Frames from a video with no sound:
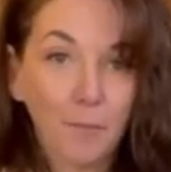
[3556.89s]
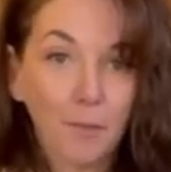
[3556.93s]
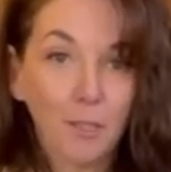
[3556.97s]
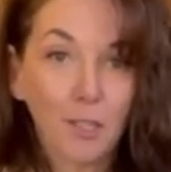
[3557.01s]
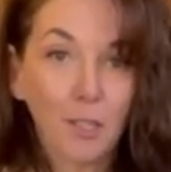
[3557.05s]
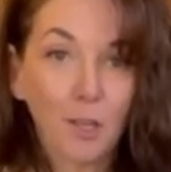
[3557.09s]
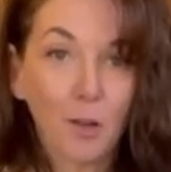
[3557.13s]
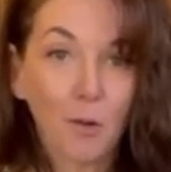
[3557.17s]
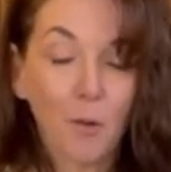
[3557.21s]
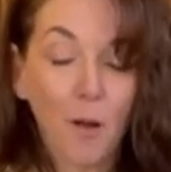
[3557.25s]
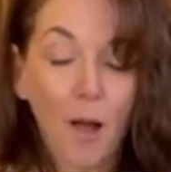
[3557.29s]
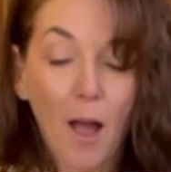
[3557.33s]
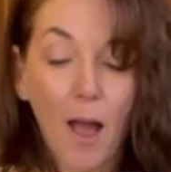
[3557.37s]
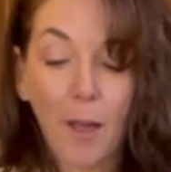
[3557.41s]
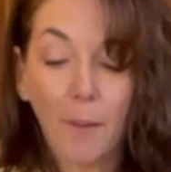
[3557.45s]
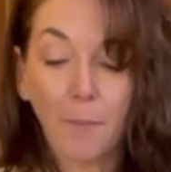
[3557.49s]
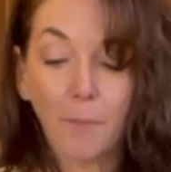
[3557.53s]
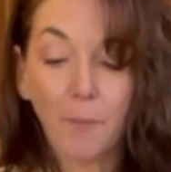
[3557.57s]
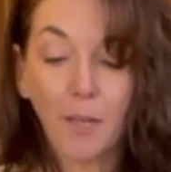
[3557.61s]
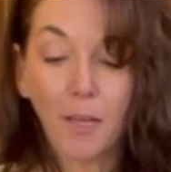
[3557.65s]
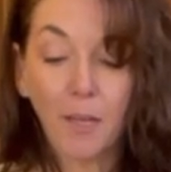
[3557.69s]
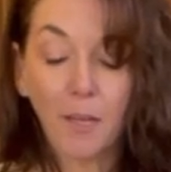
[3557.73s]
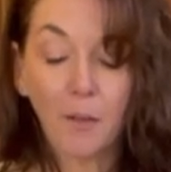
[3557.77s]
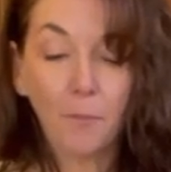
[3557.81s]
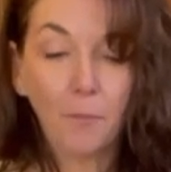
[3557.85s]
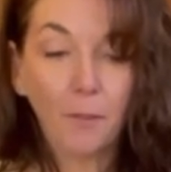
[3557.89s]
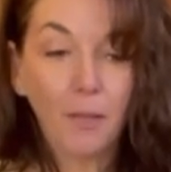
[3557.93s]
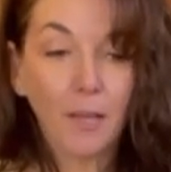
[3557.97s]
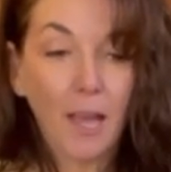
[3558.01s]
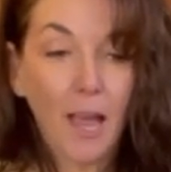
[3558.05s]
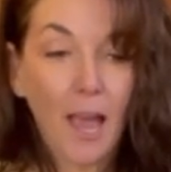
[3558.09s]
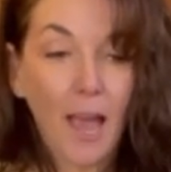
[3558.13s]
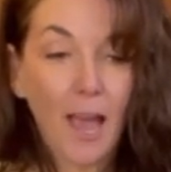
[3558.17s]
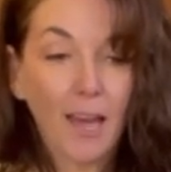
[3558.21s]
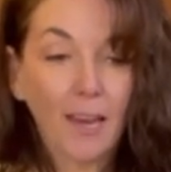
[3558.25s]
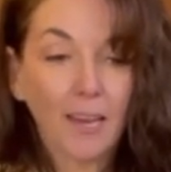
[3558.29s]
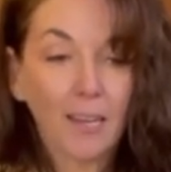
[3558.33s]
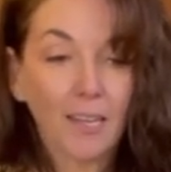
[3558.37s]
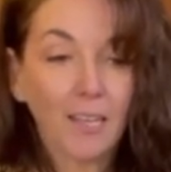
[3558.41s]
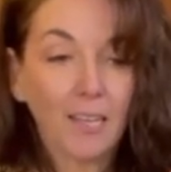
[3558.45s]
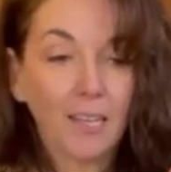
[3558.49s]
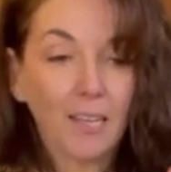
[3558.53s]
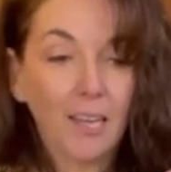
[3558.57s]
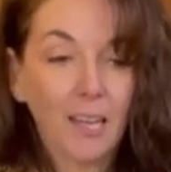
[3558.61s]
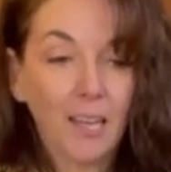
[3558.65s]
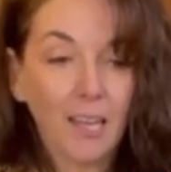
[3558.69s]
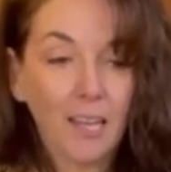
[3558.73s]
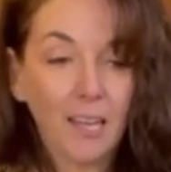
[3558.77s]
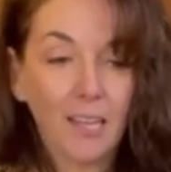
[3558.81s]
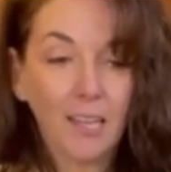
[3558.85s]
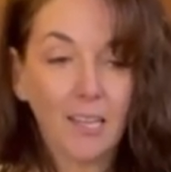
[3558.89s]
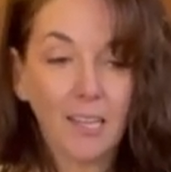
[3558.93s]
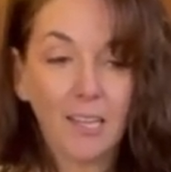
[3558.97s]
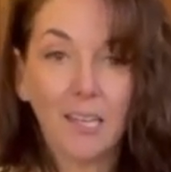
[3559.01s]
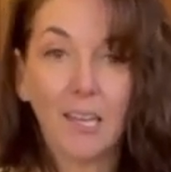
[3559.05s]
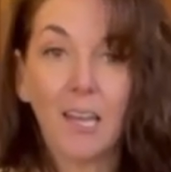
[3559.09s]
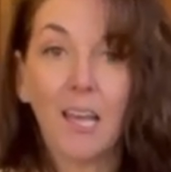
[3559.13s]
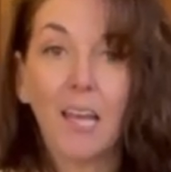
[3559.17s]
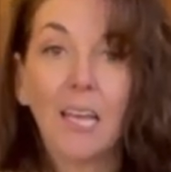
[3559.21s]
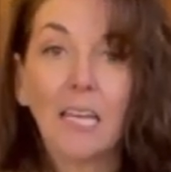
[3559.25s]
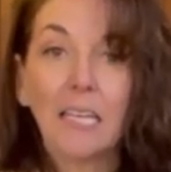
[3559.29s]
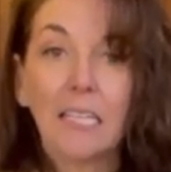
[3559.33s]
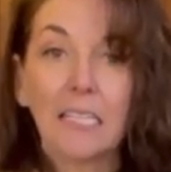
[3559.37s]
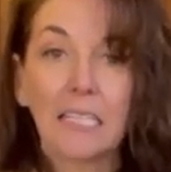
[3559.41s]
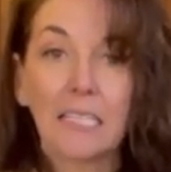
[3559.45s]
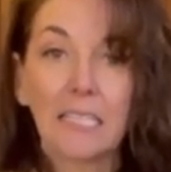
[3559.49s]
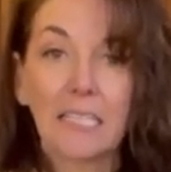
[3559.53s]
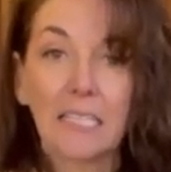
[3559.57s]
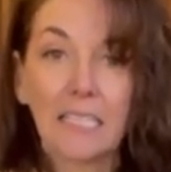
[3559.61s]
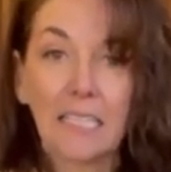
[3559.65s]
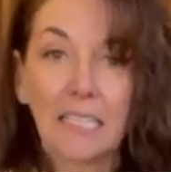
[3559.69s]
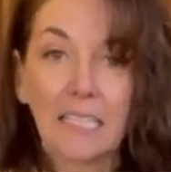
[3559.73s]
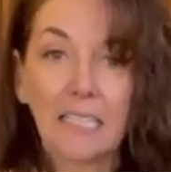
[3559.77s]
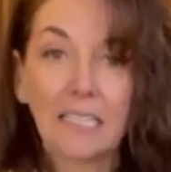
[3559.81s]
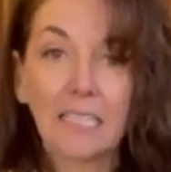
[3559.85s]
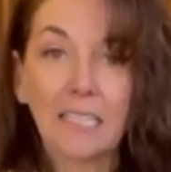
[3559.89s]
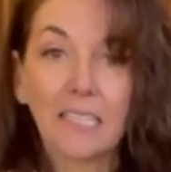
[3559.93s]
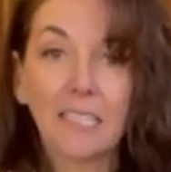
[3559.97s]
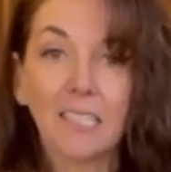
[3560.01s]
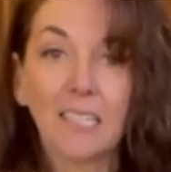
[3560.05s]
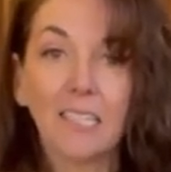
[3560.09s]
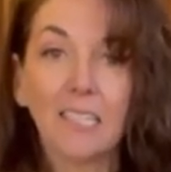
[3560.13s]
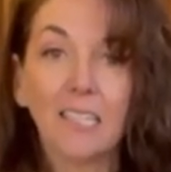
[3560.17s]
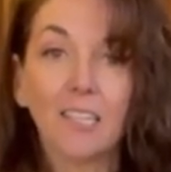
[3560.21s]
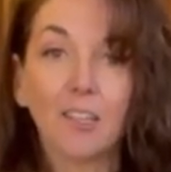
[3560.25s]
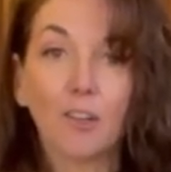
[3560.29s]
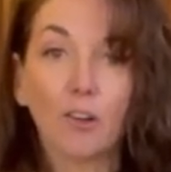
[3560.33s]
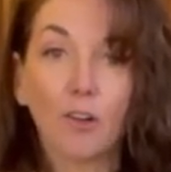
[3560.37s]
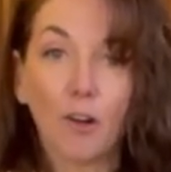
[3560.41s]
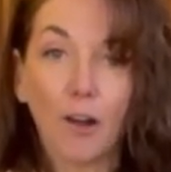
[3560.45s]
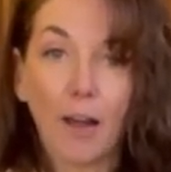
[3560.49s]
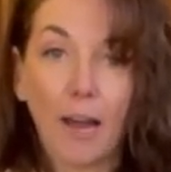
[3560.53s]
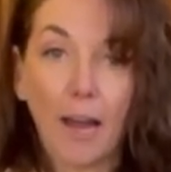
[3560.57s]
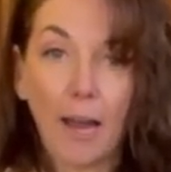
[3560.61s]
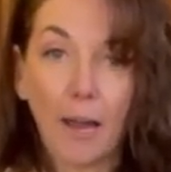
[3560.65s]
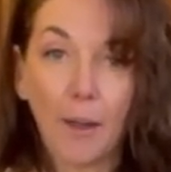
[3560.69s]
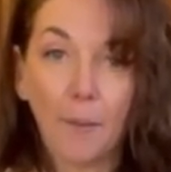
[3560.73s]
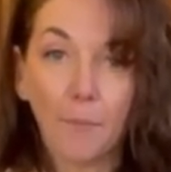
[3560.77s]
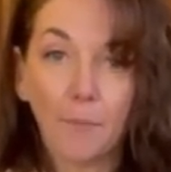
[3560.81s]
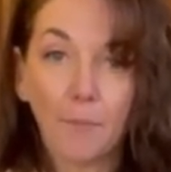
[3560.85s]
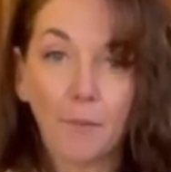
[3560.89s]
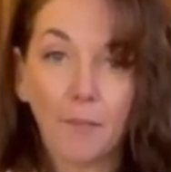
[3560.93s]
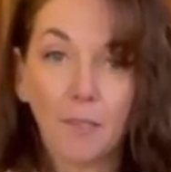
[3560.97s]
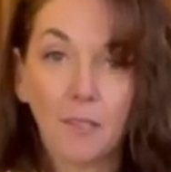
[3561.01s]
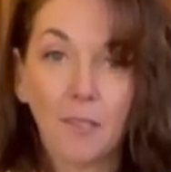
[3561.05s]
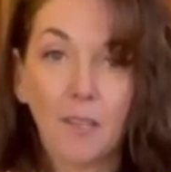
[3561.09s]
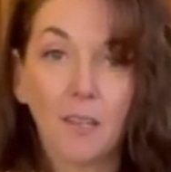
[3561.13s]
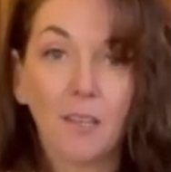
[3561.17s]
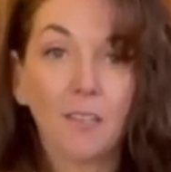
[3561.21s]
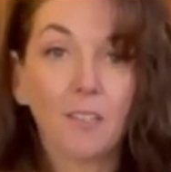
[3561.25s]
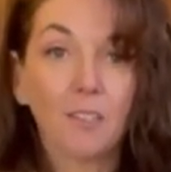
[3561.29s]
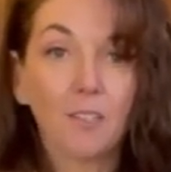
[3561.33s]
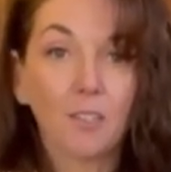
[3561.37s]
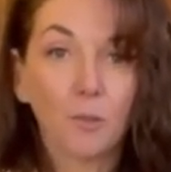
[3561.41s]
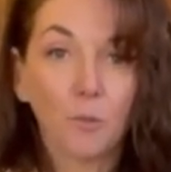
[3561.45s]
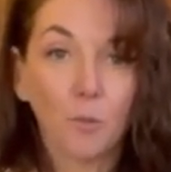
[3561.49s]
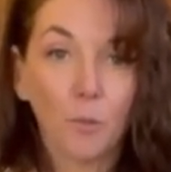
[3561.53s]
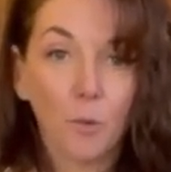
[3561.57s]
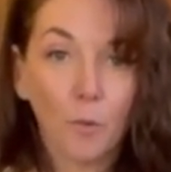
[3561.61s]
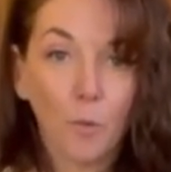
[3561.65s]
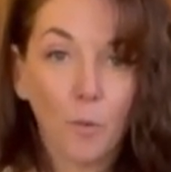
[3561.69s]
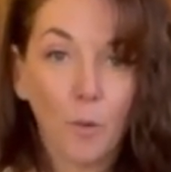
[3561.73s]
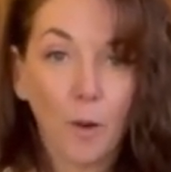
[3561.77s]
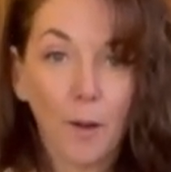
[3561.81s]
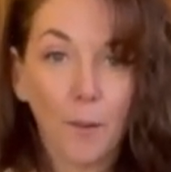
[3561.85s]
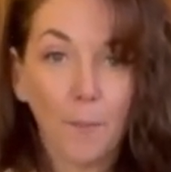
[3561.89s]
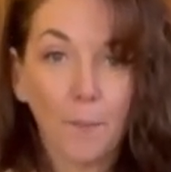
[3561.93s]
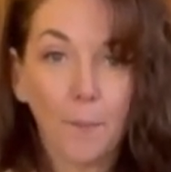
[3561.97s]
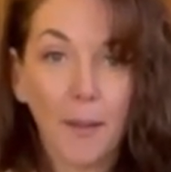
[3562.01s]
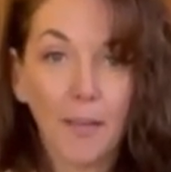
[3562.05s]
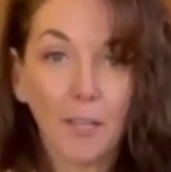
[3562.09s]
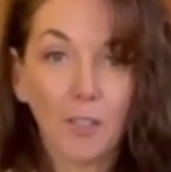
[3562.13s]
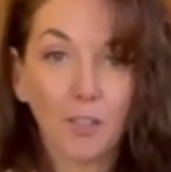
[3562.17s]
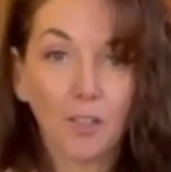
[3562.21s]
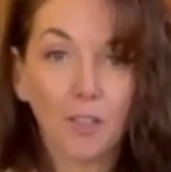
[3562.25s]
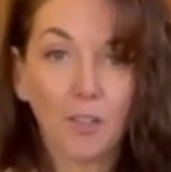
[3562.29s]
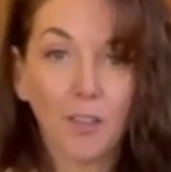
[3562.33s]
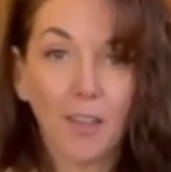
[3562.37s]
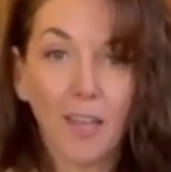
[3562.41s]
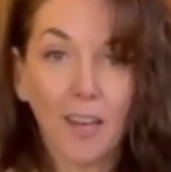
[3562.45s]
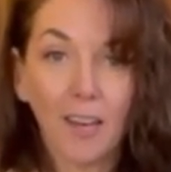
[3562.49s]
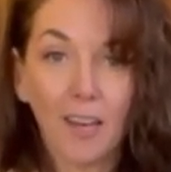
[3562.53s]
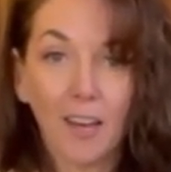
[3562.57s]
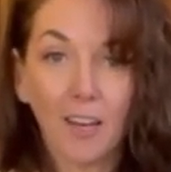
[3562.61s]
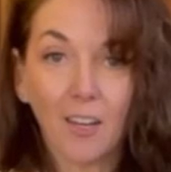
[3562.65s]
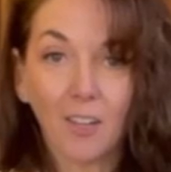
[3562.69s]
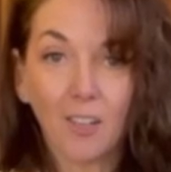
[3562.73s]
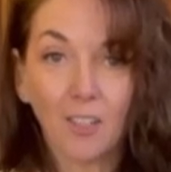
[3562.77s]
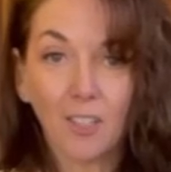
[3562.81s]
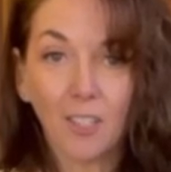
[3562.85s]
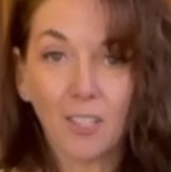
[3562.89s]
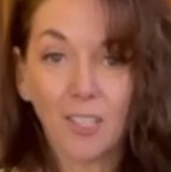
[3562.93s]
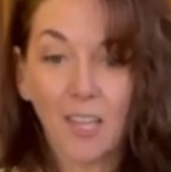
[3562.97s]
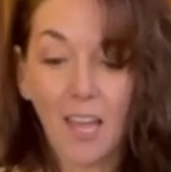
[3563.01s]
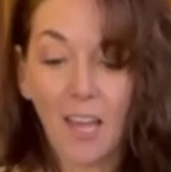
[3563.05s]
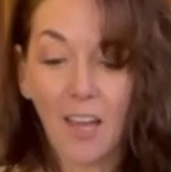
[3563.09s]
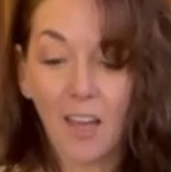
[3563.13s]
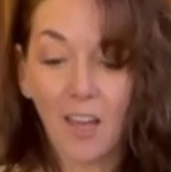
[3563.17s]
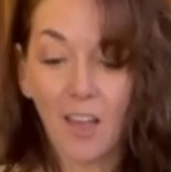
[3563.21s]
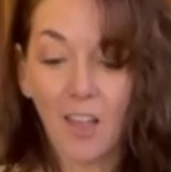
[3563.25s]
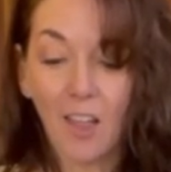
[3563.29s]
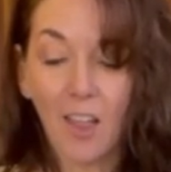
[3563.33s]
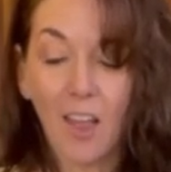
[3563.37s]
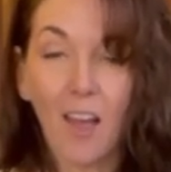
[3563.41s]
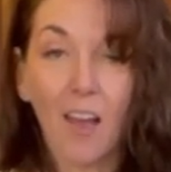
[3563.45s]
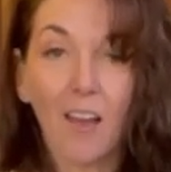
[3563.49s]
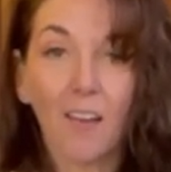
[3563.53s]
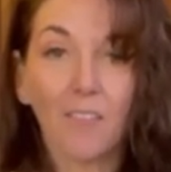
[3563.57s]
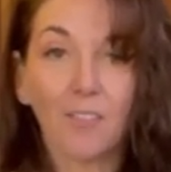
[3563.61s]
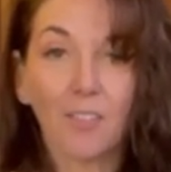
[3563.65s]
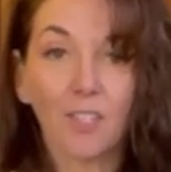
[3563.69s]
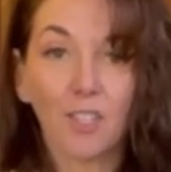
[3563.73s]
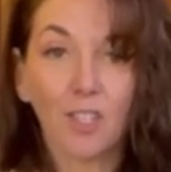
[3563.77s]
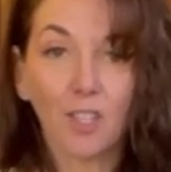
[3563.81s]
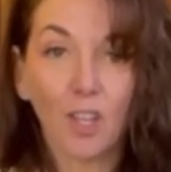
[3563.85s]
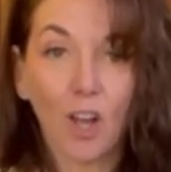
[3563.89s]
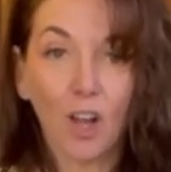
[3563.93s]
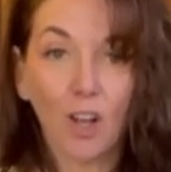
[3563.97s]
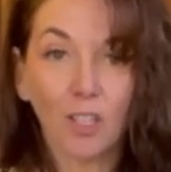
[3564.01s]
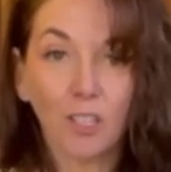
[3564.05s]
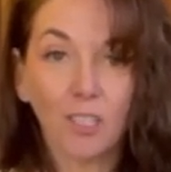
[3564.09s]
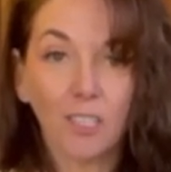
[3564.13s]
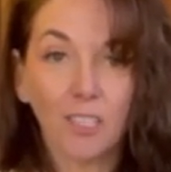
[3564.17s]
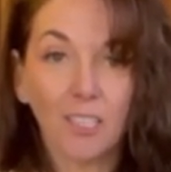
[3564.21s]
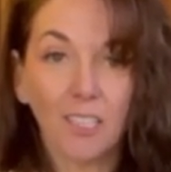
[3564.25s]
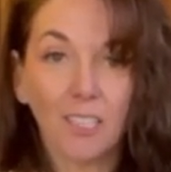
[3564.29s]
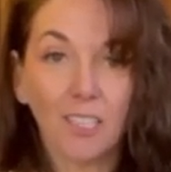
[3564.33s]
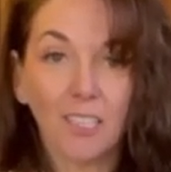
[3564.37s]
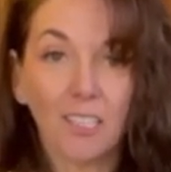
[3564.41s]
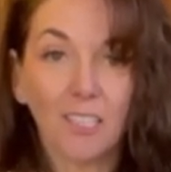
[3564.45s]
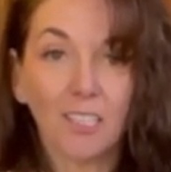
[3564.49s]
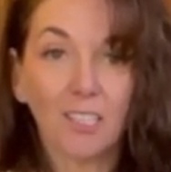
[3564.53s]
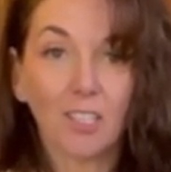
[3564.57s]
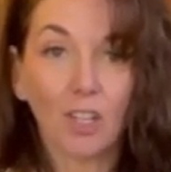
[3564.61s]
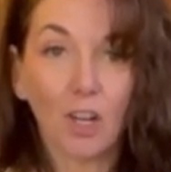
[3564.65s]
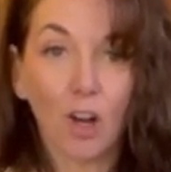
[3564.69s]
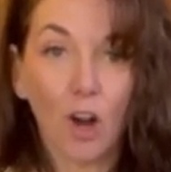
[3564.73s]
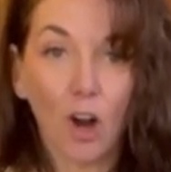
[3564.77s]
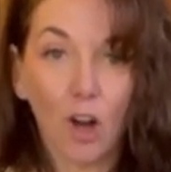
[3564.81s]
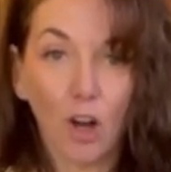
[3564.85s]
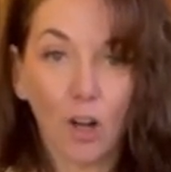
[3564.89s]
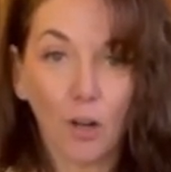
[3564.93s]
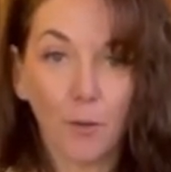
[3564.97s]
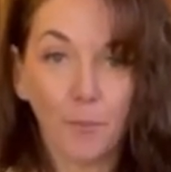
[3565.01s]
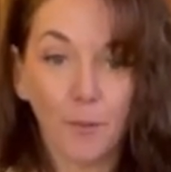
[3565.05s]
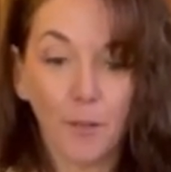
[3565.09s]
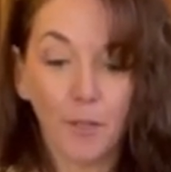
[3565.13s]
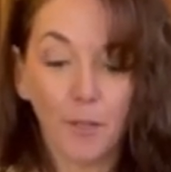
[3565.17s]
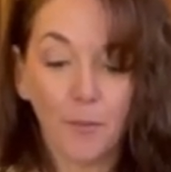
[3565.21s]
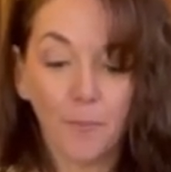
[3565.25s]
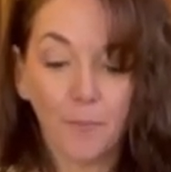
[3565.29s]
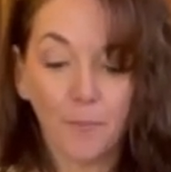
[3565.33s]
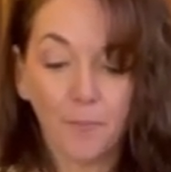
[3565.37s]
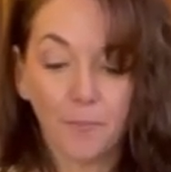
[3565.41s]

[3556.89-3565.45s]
So I'm gonna be adding in 60 grams so we'll wanna measure that on our scale of salted caramel.